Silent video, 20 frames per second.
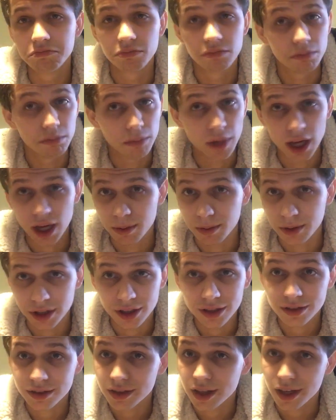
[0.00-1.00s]

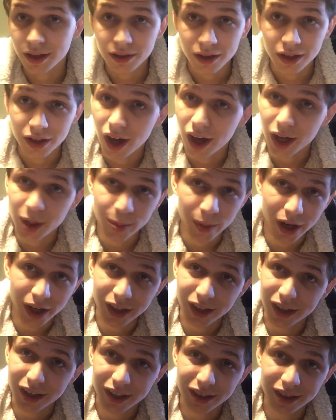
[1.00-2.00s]
Maybe it's like the Nag
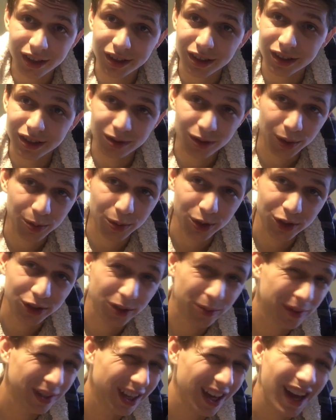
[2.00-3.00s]
Hammadi scripture or
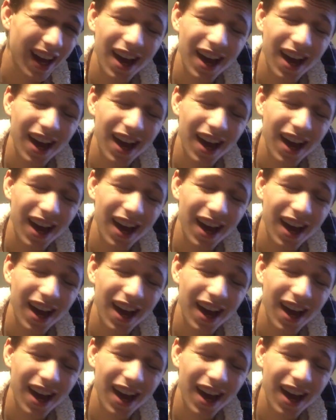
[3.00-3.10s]
something.